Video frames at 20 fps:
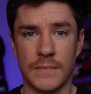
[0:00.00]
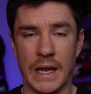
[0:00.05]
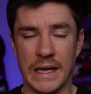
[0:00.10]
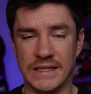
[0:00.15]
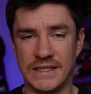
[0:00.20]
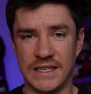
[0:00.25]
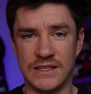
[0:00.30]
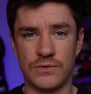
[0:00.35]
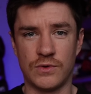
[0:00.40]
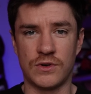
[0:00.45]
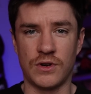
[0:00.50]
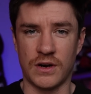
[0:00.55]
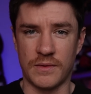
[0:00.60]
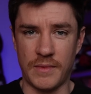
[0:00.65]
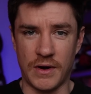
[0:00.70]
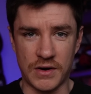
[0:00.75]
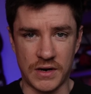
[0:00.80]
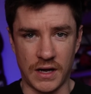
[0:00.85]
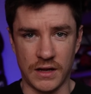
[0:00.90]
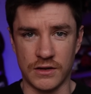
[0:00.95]
And since we're talking
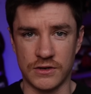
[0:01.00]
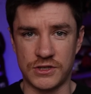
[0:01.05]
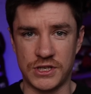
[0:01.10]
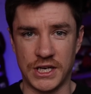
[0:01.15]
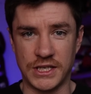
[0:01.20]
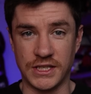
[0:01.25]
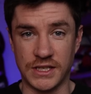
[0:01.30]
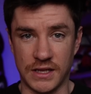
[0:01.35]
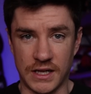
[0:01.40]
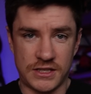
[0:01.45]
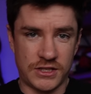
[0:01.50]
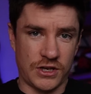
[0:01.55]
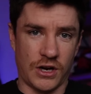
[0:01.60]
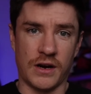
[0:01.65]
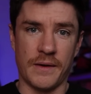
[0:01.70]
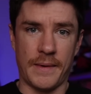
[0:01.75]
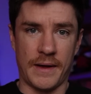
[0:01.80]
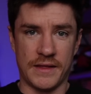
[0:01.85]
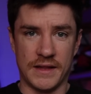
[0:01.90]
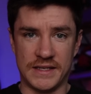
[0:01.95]
about color changing, let's talk
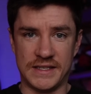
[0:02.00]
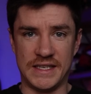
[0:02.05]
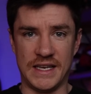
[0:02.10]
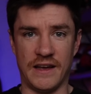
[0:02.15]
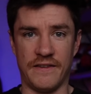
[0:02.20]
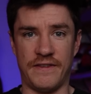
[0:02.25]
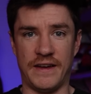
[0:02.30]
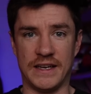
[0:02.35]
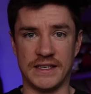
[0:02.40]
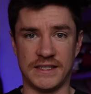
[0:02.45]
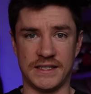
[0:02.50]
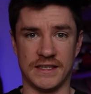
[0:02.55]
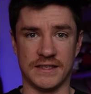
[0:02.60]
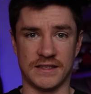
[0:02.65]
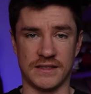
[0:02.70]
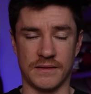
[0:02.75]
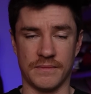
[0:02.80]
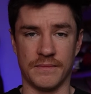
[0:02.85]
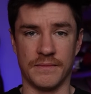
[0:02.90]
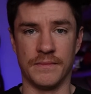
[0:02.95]
about the CFS
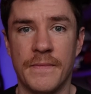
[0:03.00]
system.